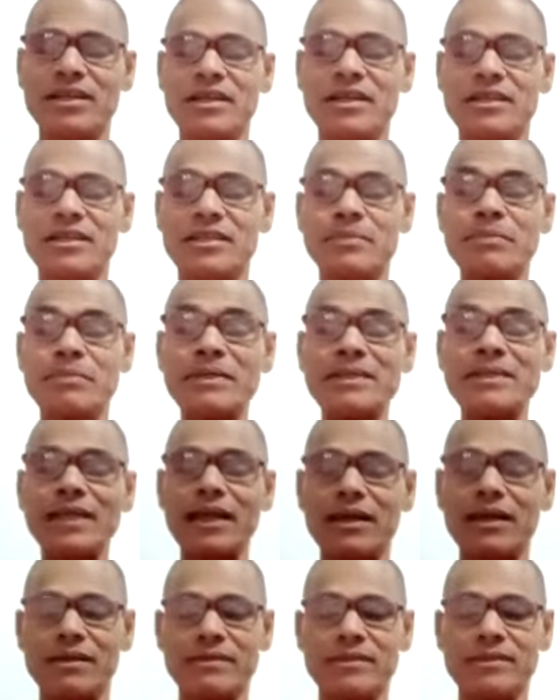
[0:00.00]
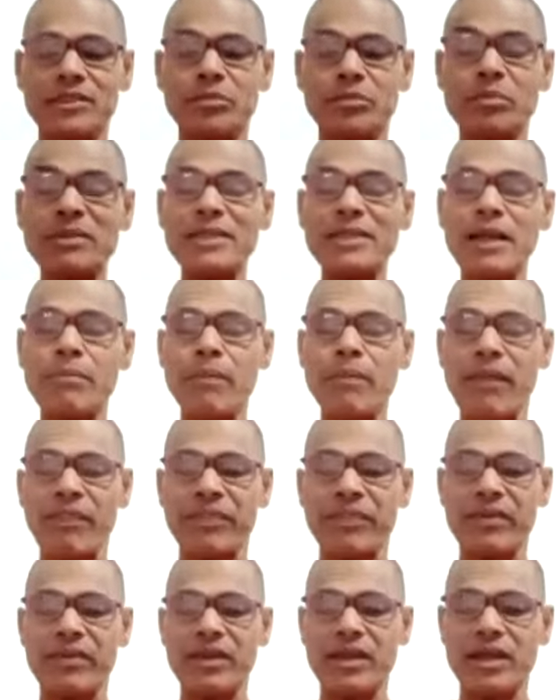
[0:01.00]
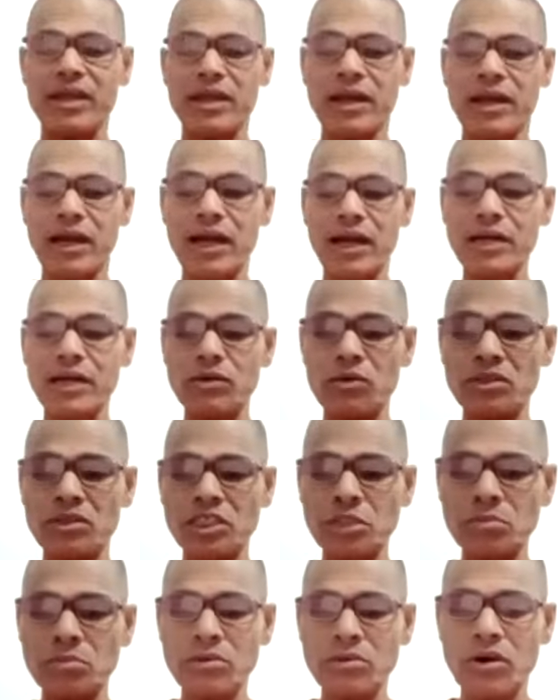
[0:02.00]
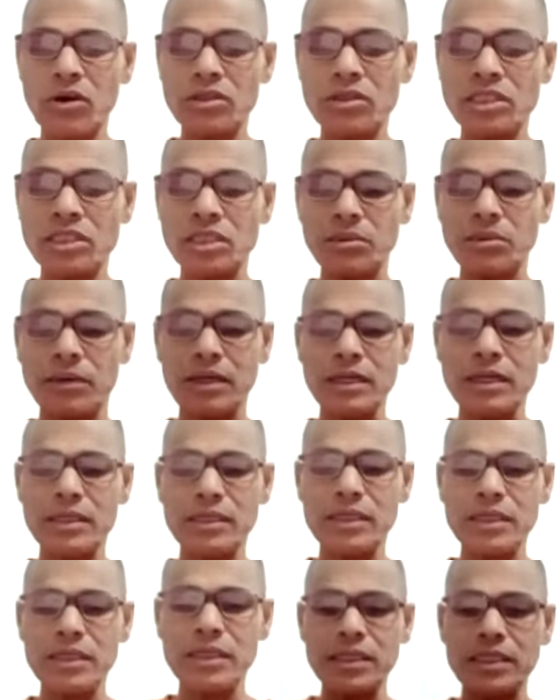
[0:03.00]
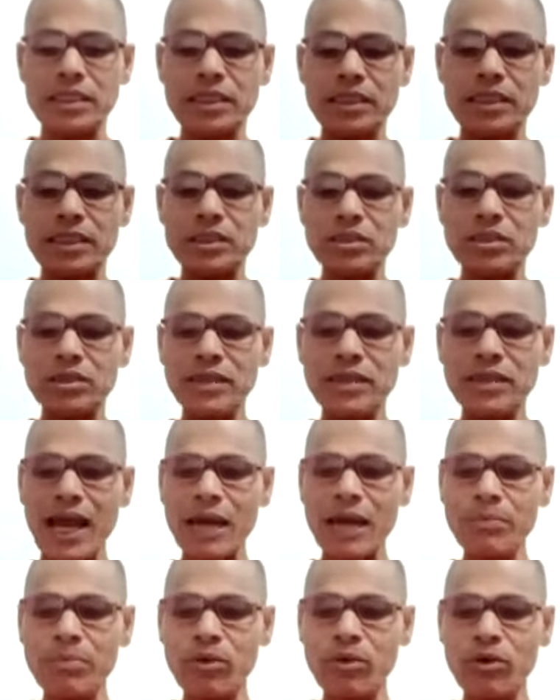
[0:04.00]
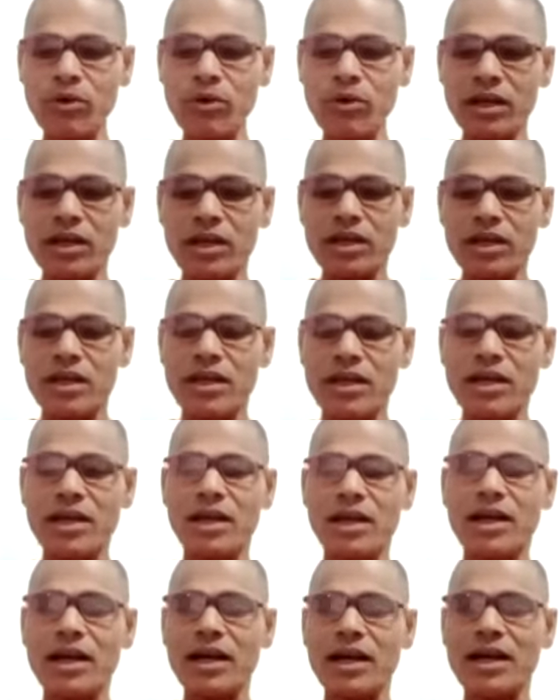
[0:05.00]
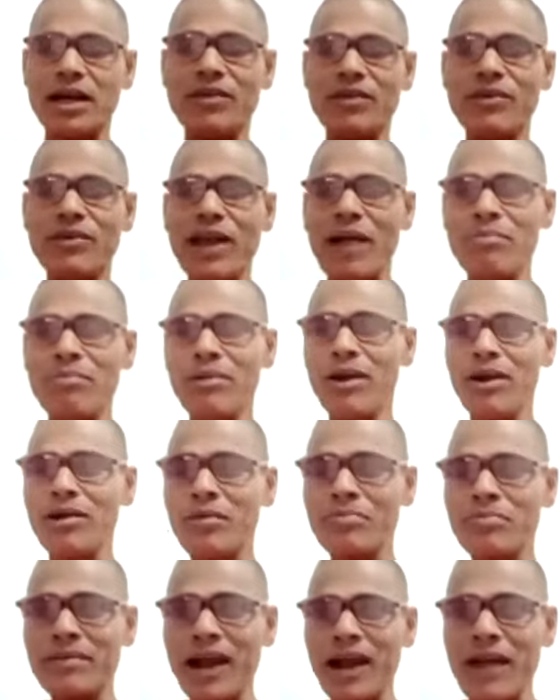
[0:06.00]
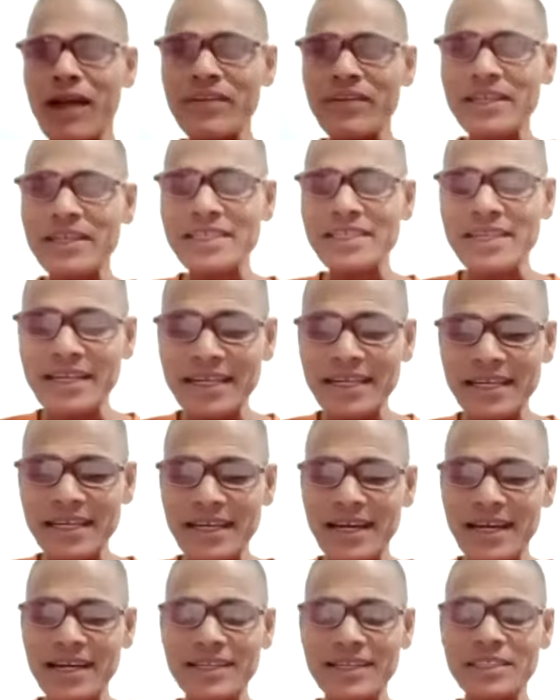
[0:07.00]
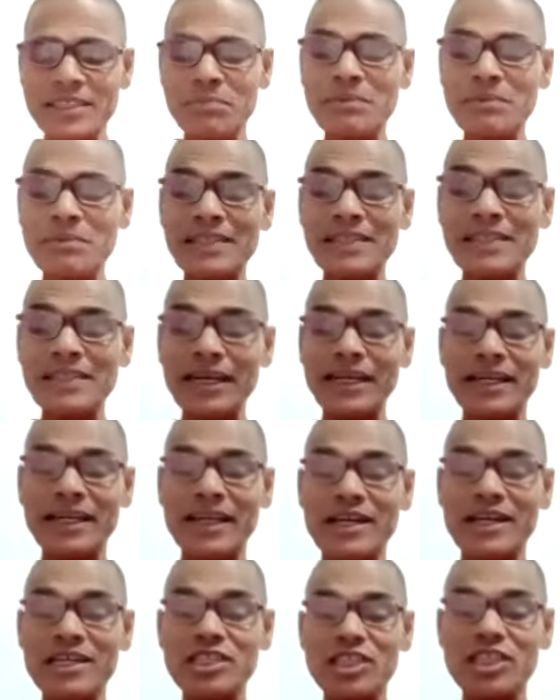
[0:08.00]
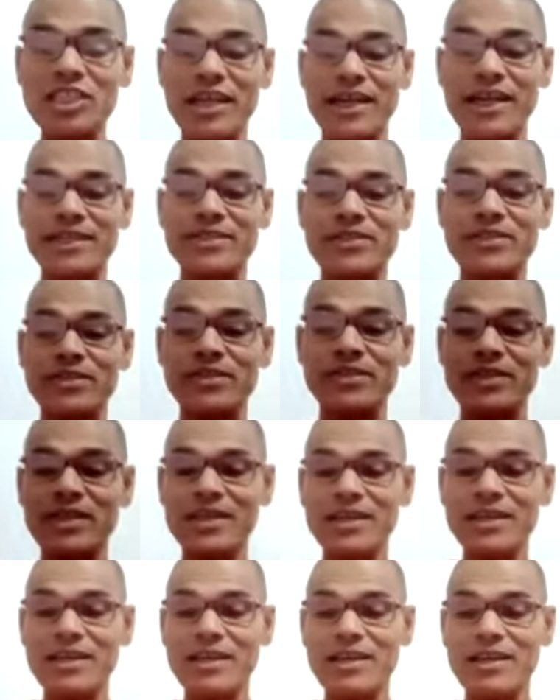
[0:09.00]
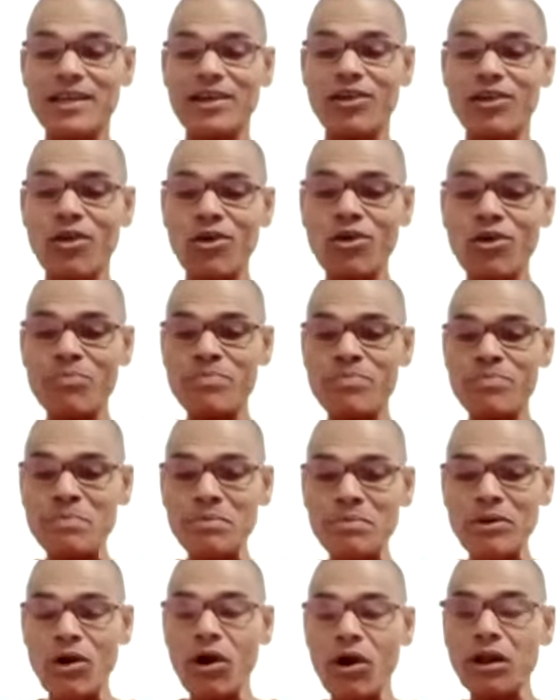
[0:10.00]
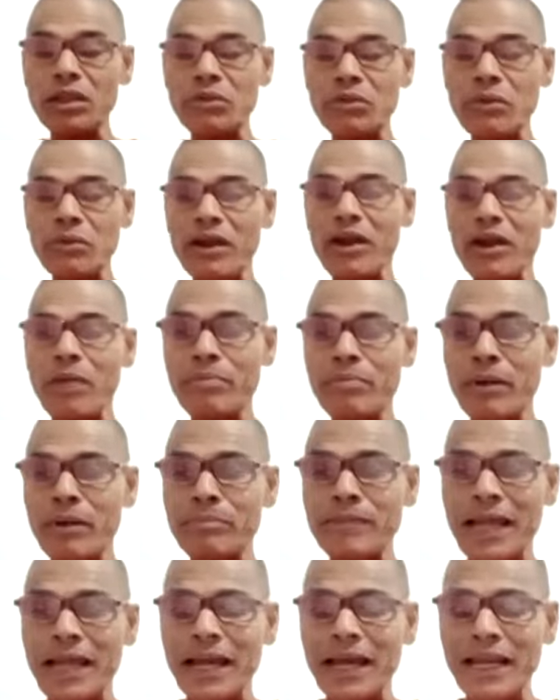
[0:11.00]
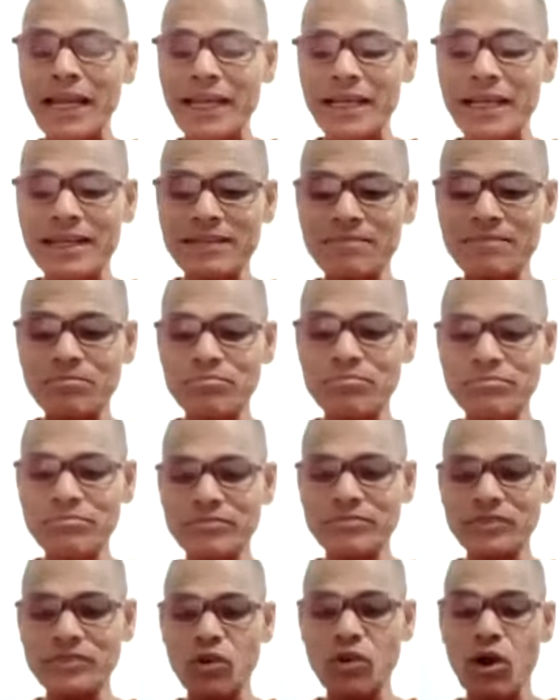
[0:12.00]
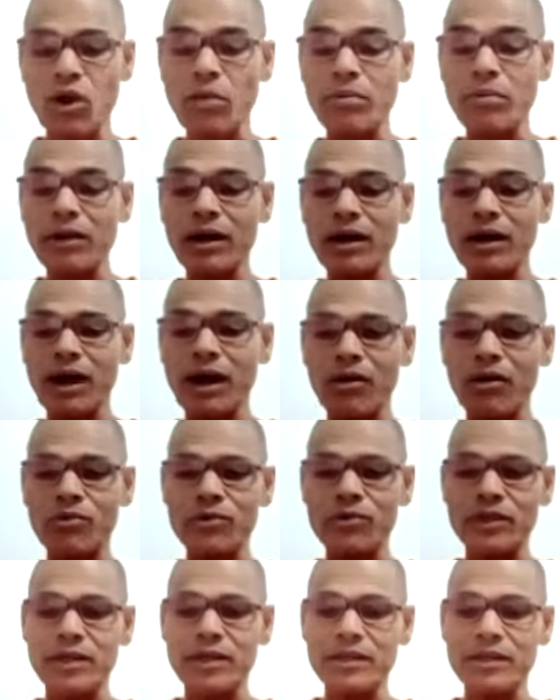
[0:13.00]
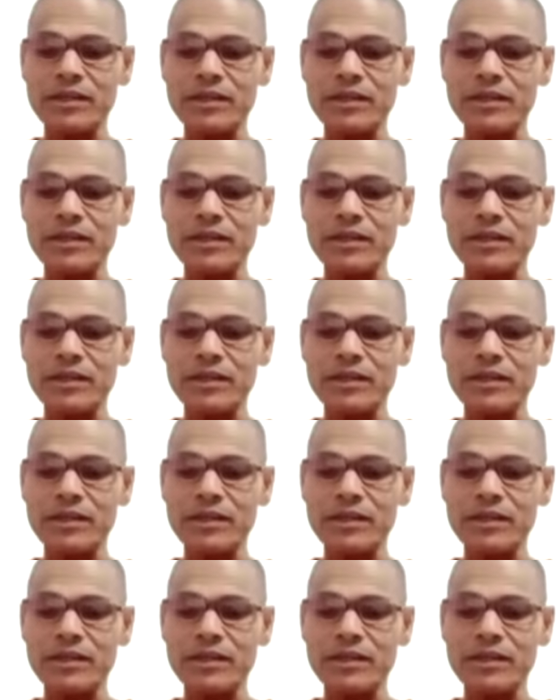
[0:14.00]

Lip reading: Special month to worship the Lord Shiva. So therefore, and we have a lot of traffics in India, especially in Rishikesh. A lot of people all the way come from Delhi, overcrowded.